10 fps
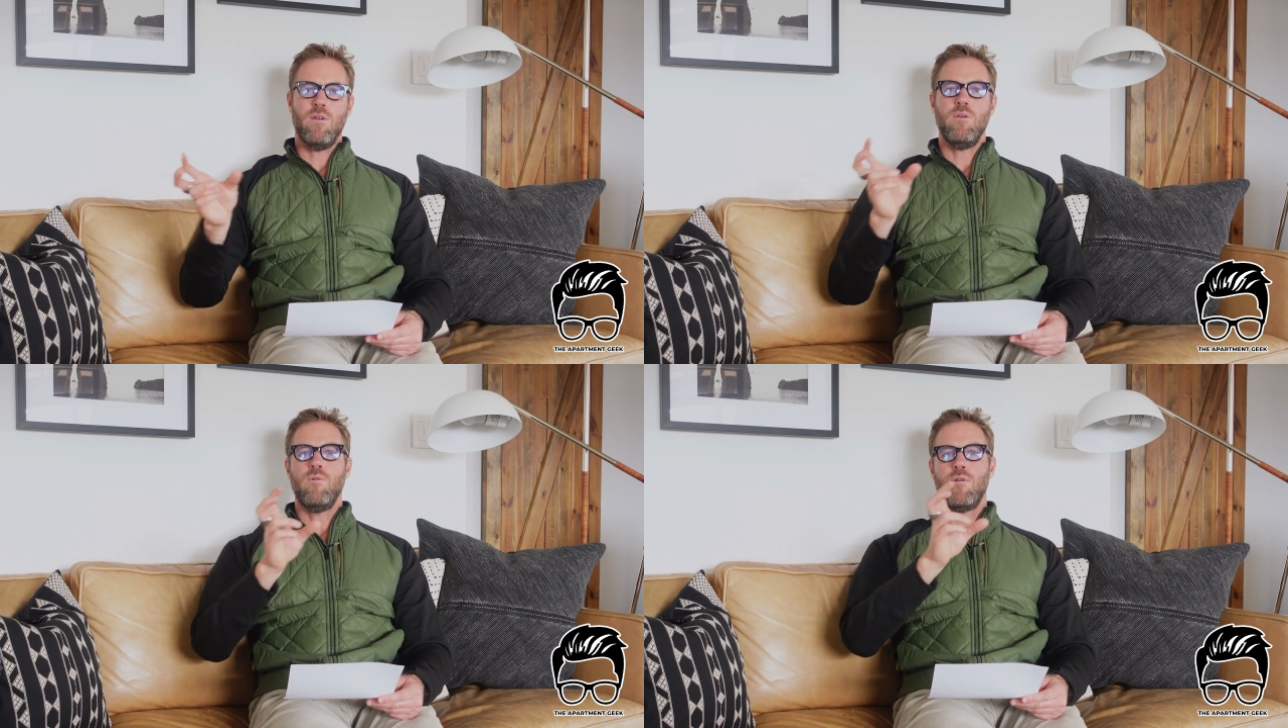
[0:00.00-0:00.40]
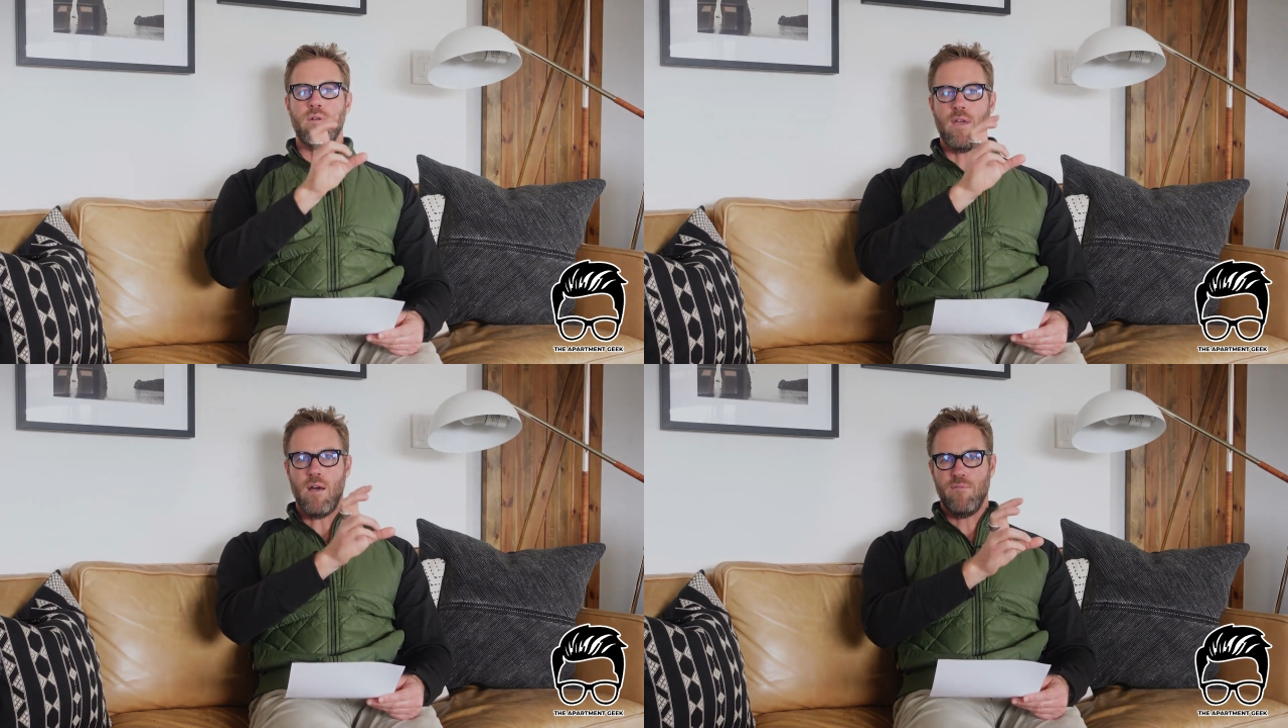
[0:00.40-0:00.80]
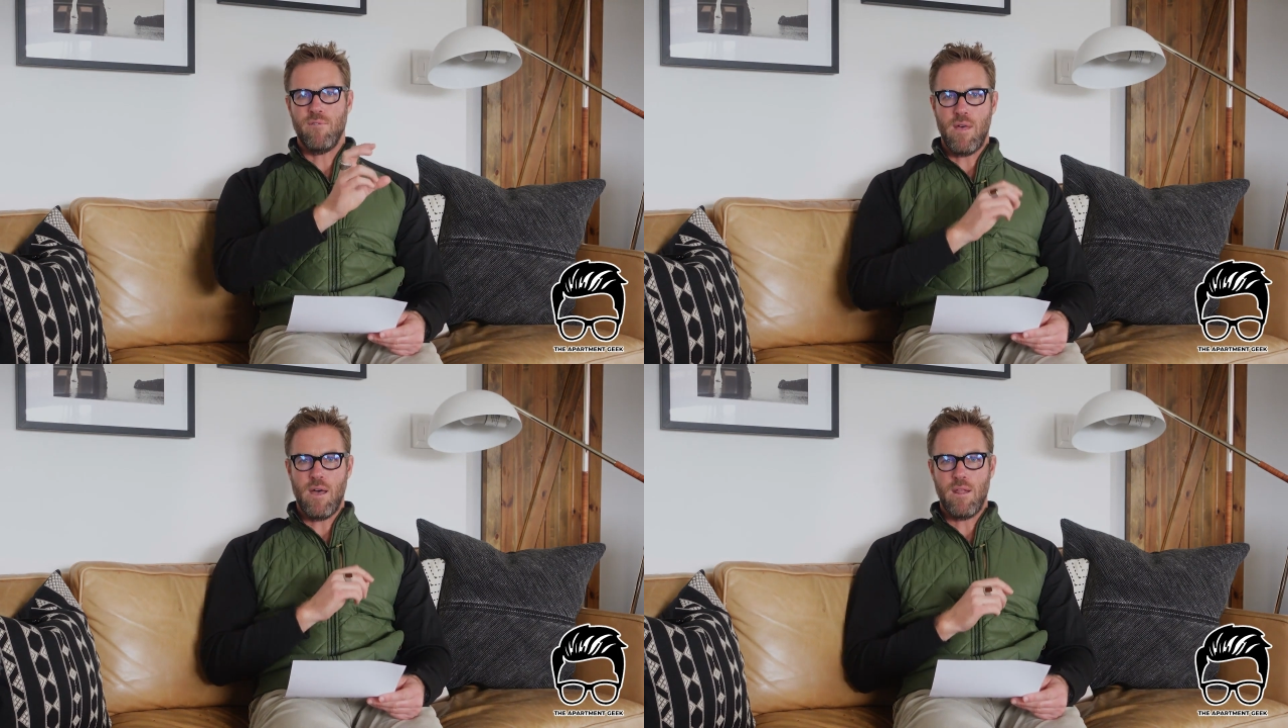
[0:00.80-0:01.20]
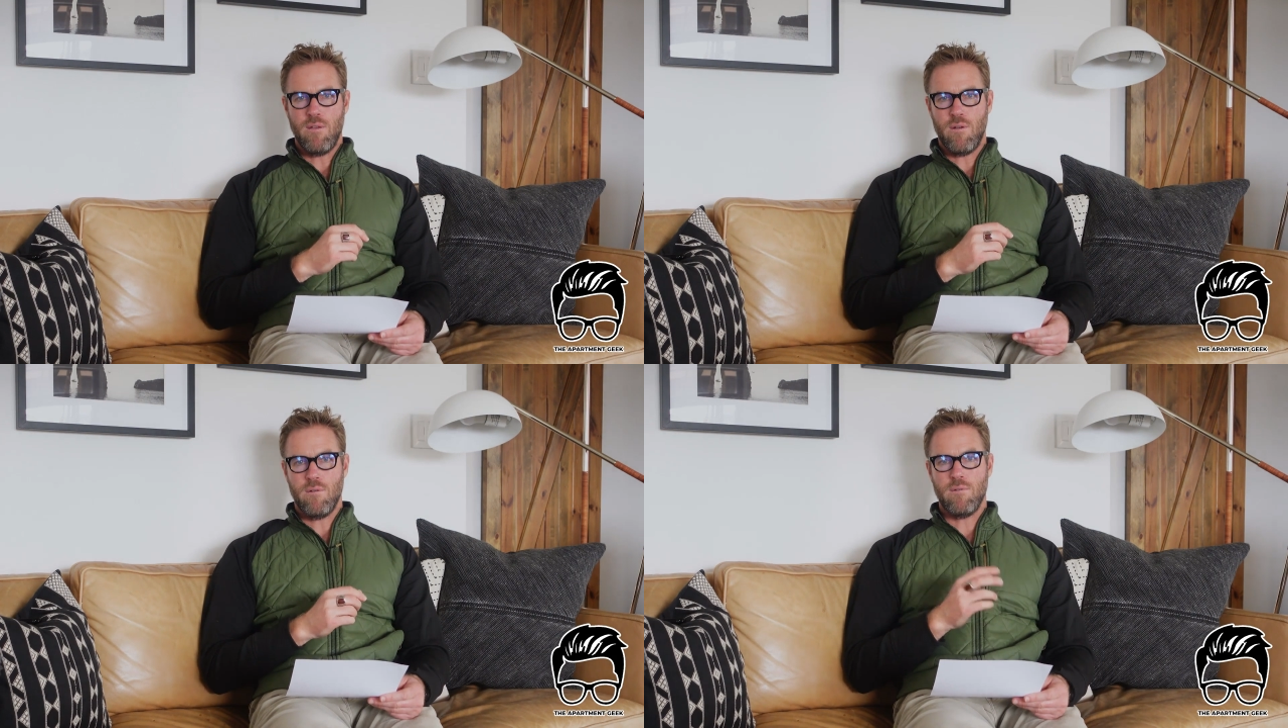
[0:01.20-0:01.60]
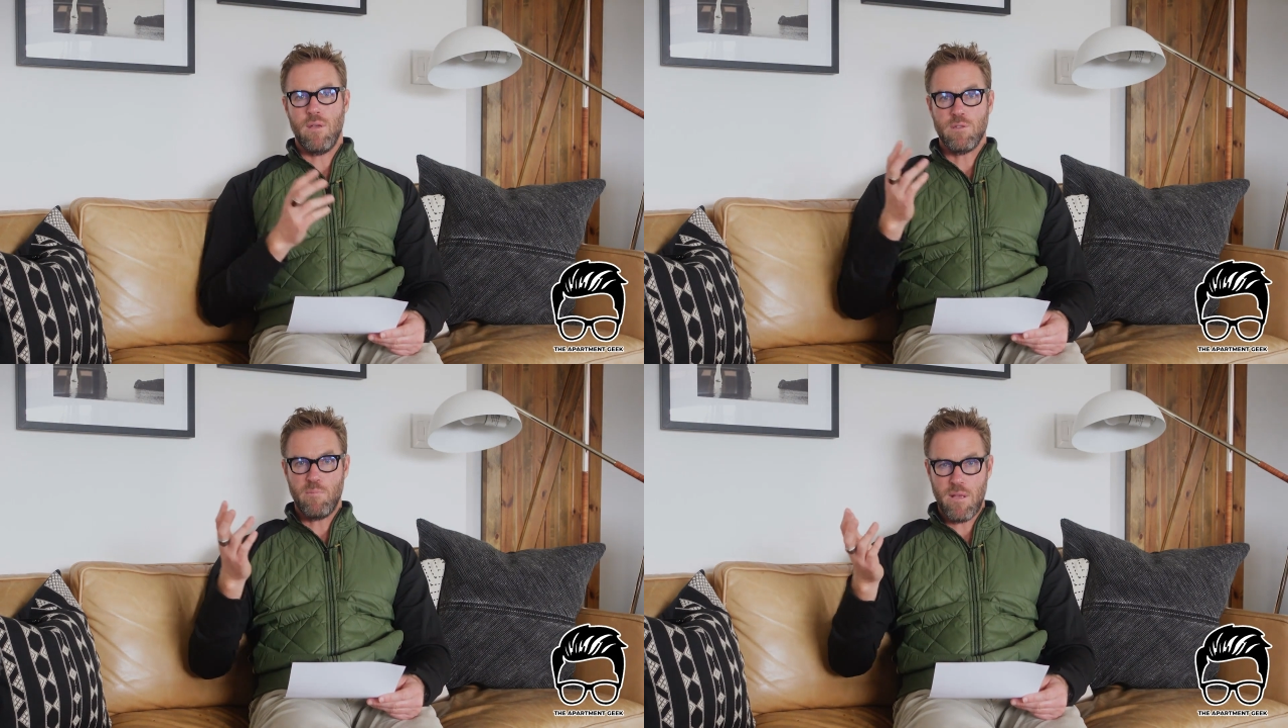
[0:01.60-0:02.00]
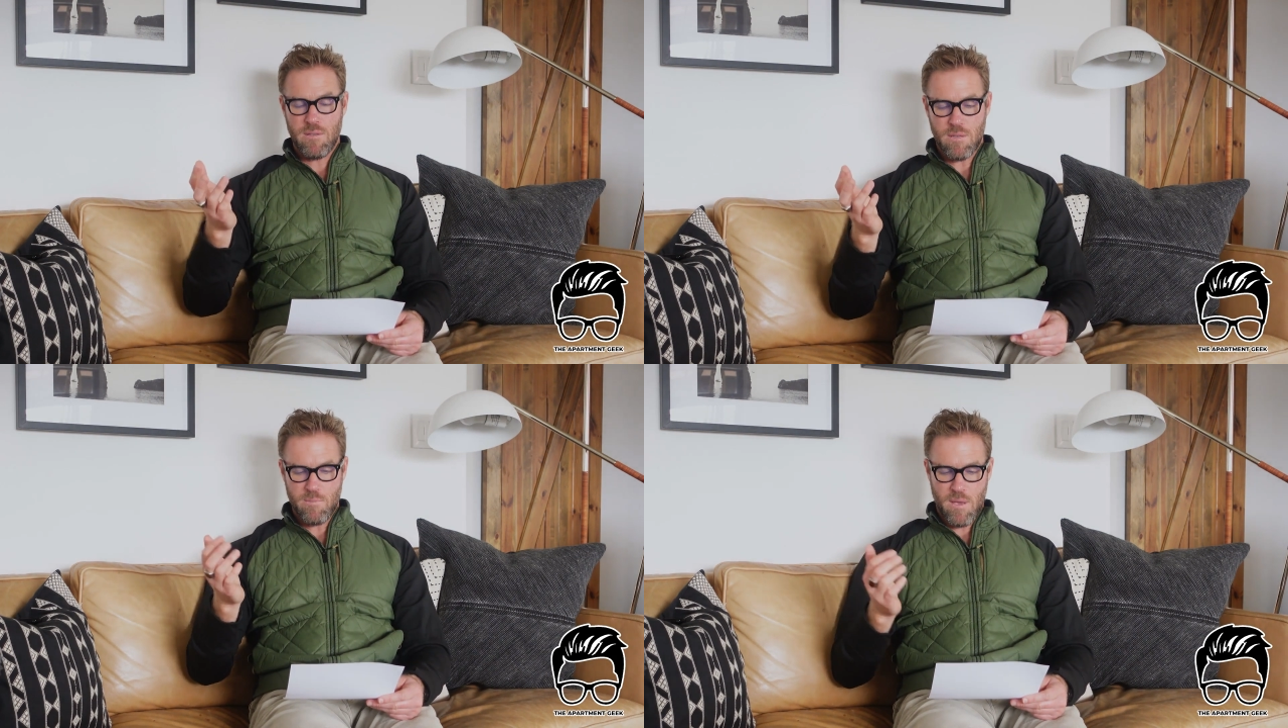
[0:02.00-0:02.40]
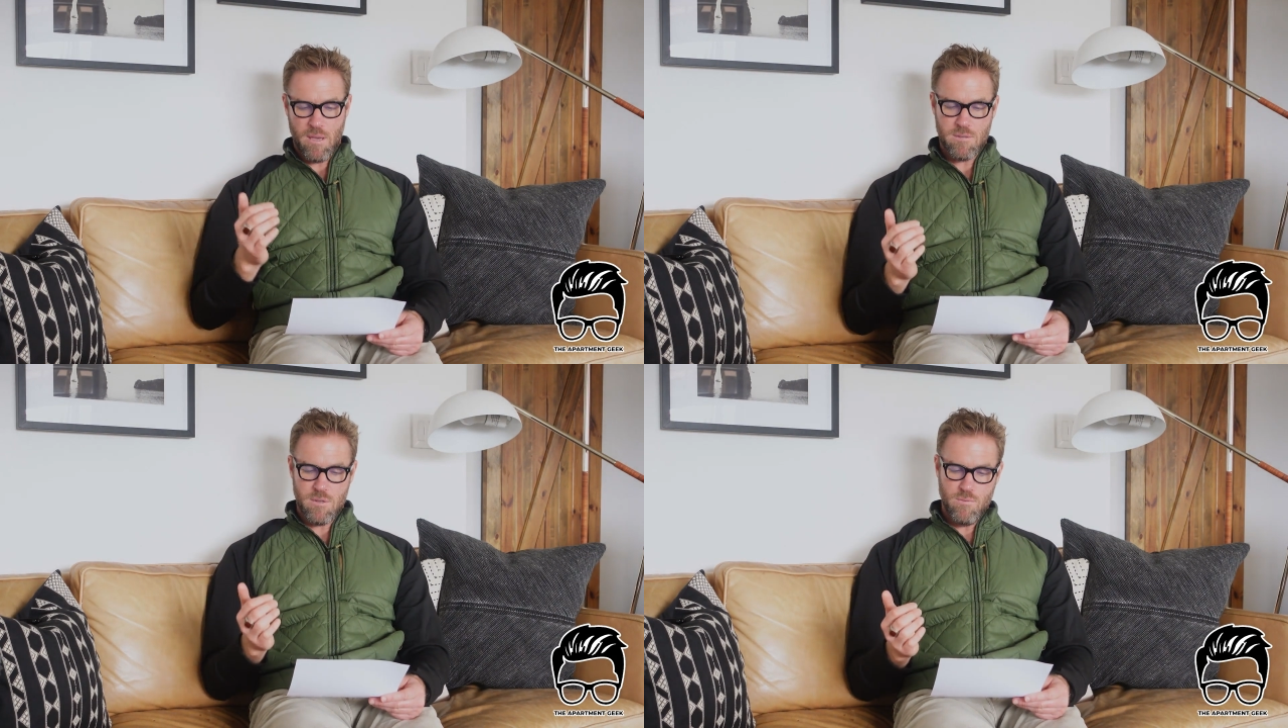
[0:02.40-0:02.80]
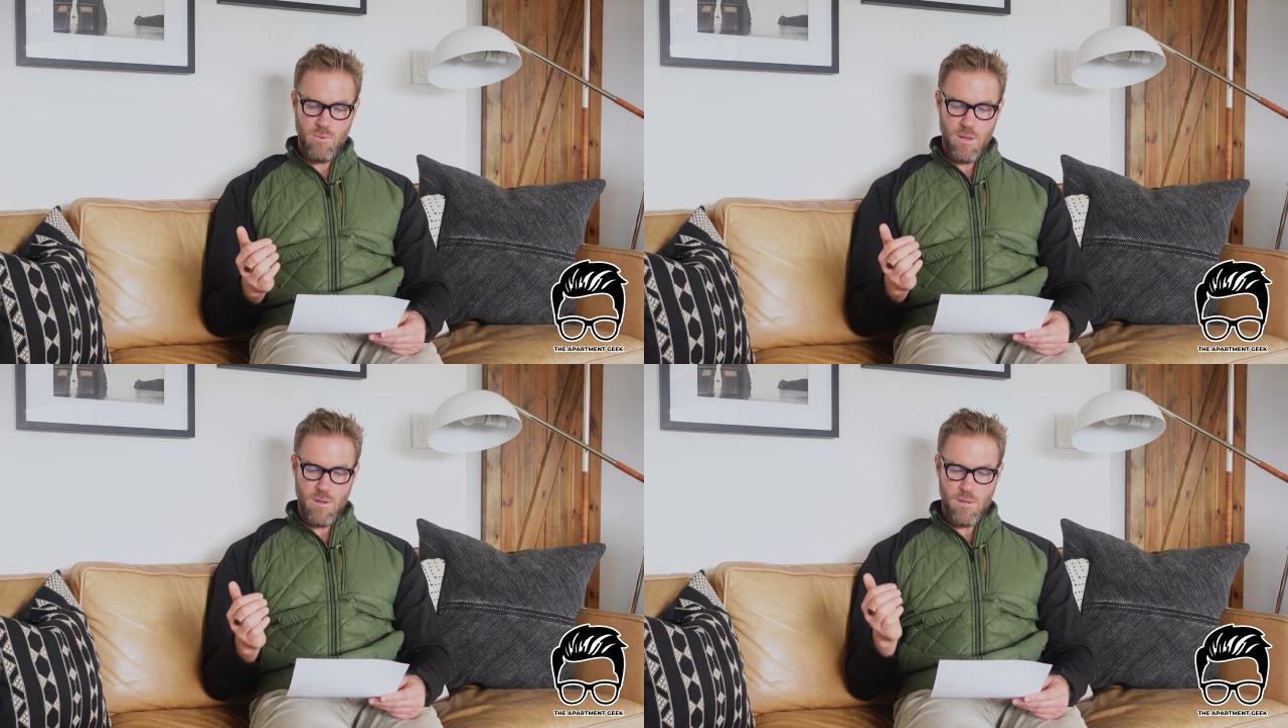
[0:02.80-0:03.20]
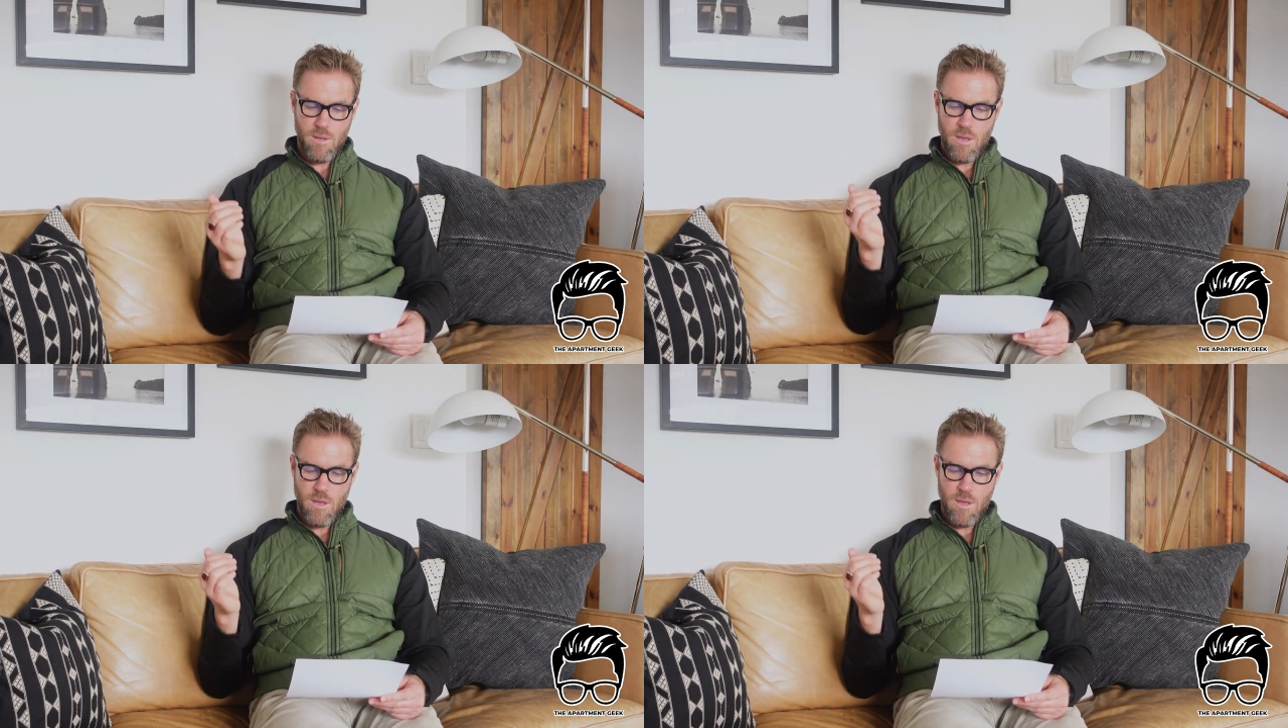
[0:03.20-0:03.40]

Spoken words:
You want to account for that in your expenses because it's real.